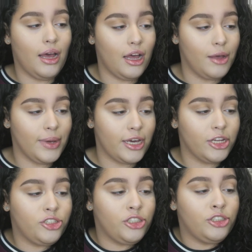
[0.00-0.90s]
It
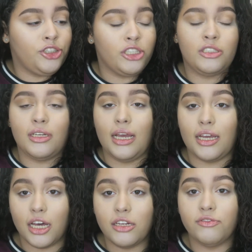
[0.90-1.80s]

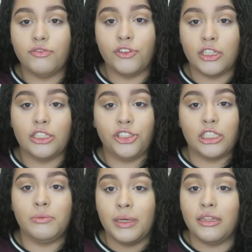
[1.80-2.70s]
could have really
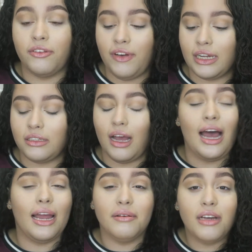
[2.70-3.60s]
just been the fact
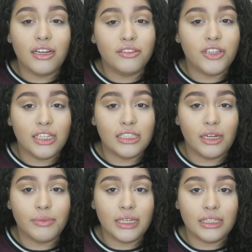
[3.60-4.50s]
I could have done
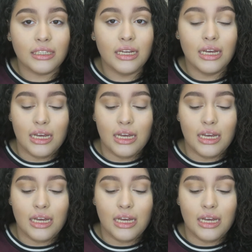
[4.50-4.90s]
something.